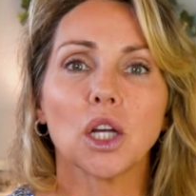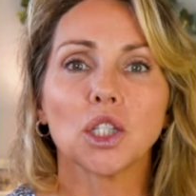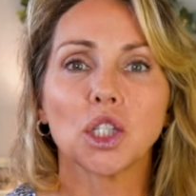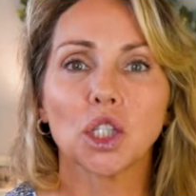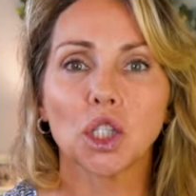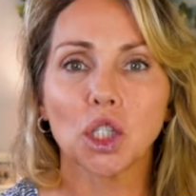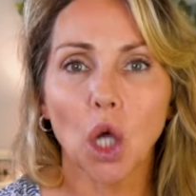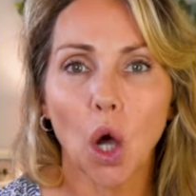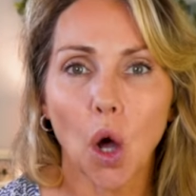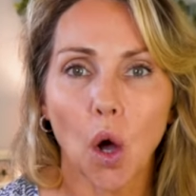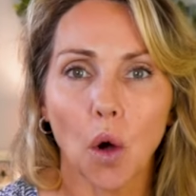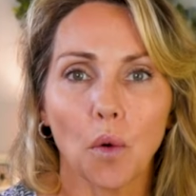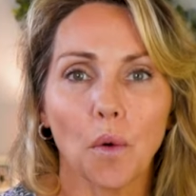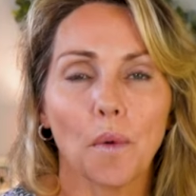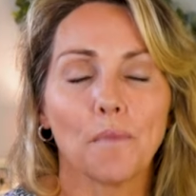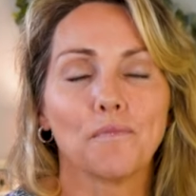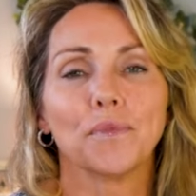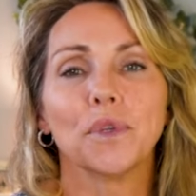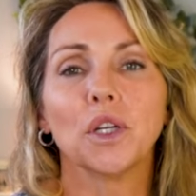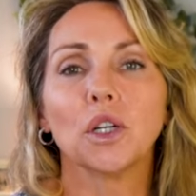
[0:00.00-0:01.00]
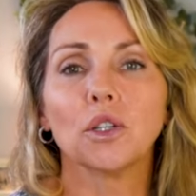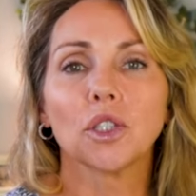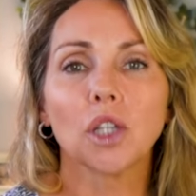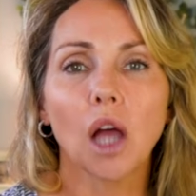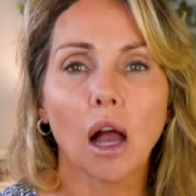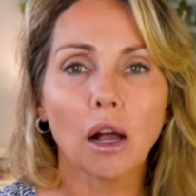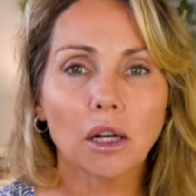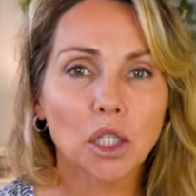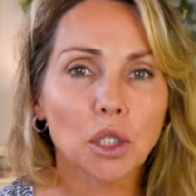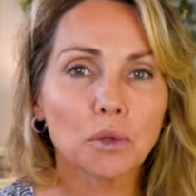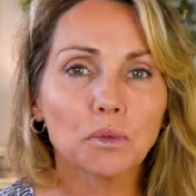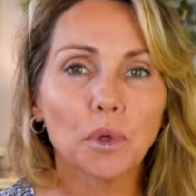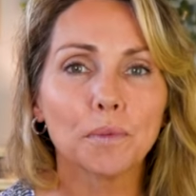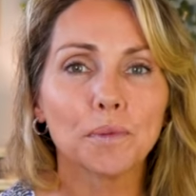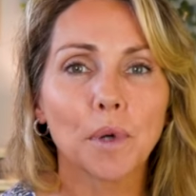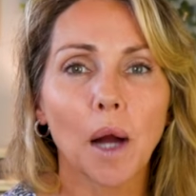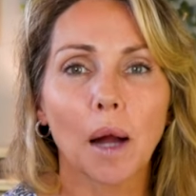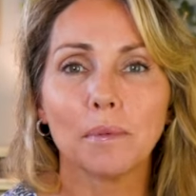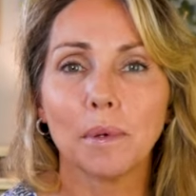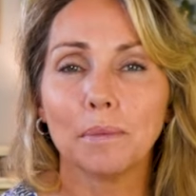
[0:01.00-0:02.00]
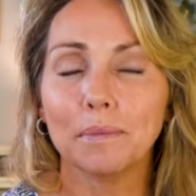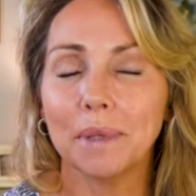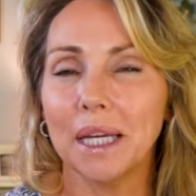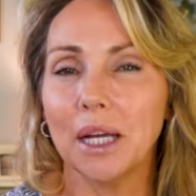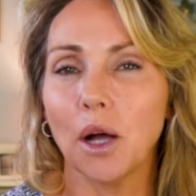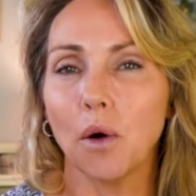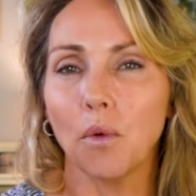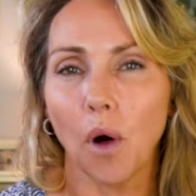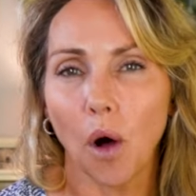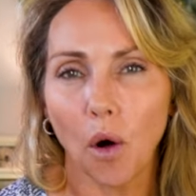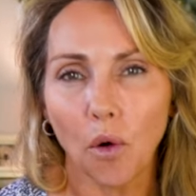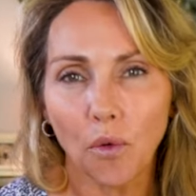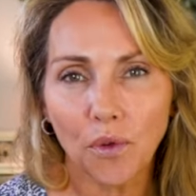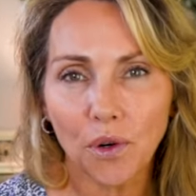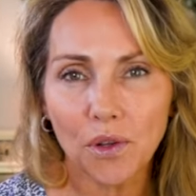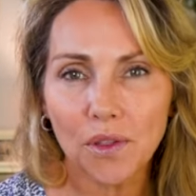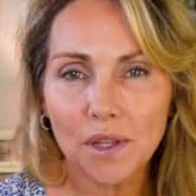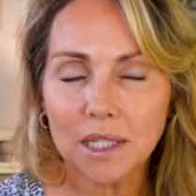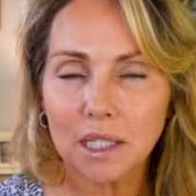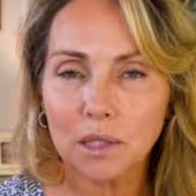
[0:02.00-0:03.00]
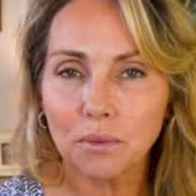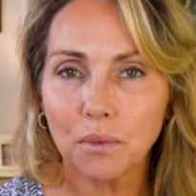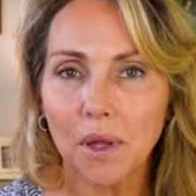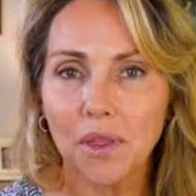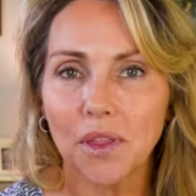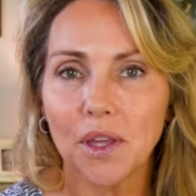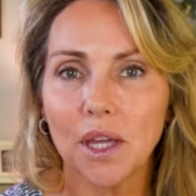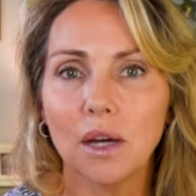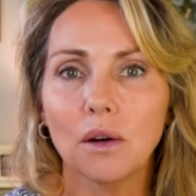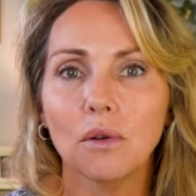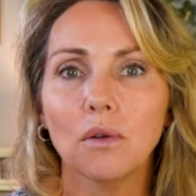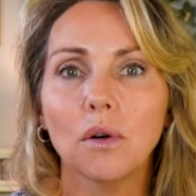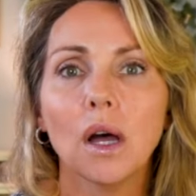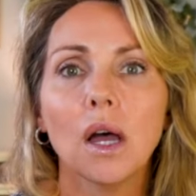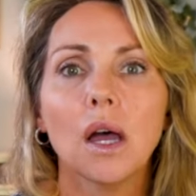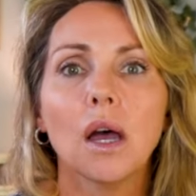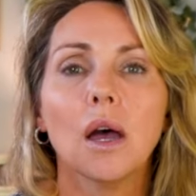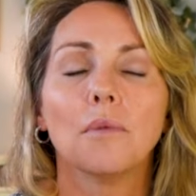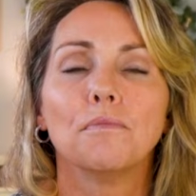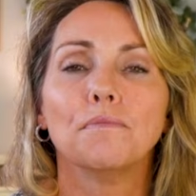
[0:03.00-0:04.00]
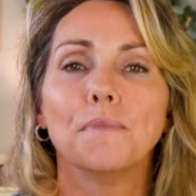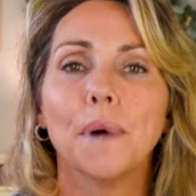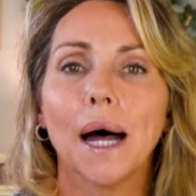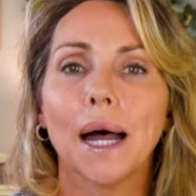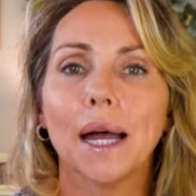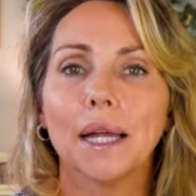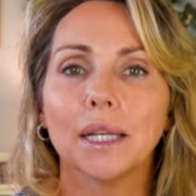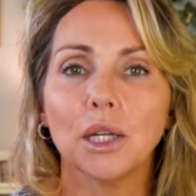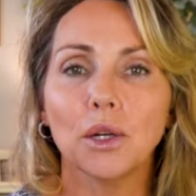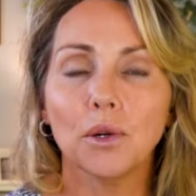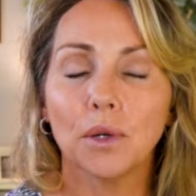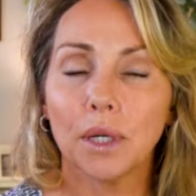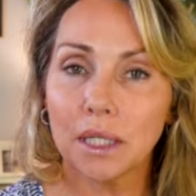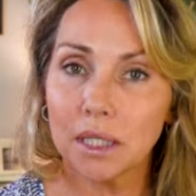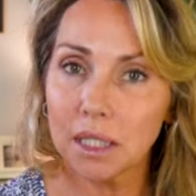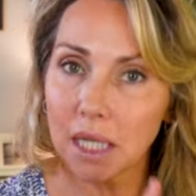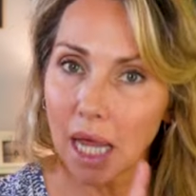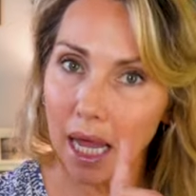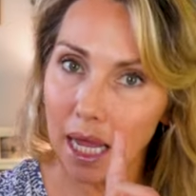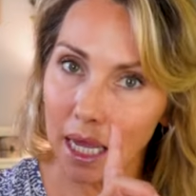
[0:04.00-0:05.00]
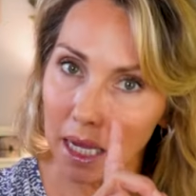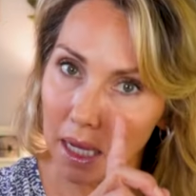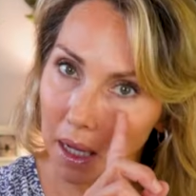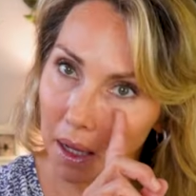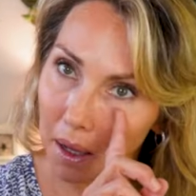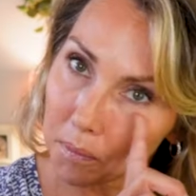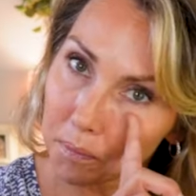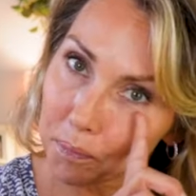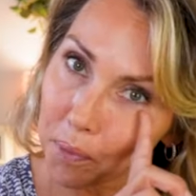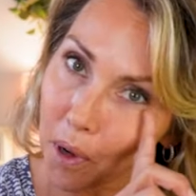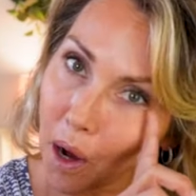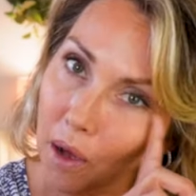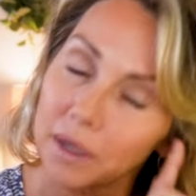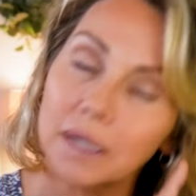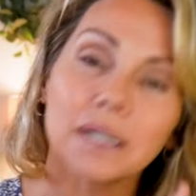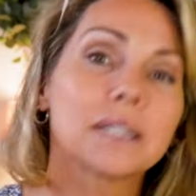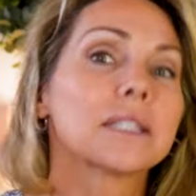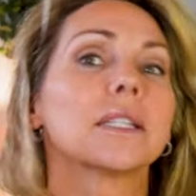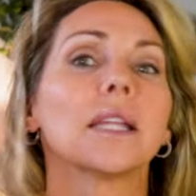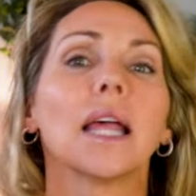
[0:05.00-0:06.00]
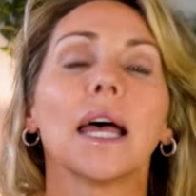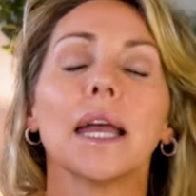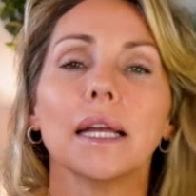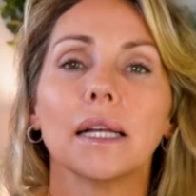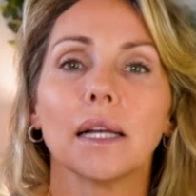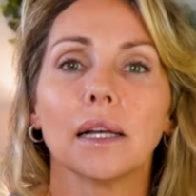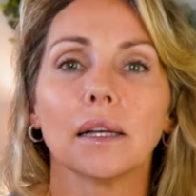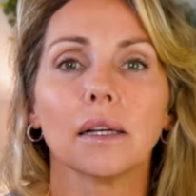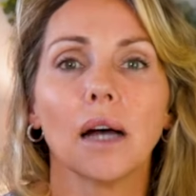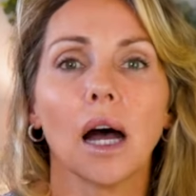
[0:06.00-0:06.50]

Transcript: So your doctor will probably go over this with you, but you can take products like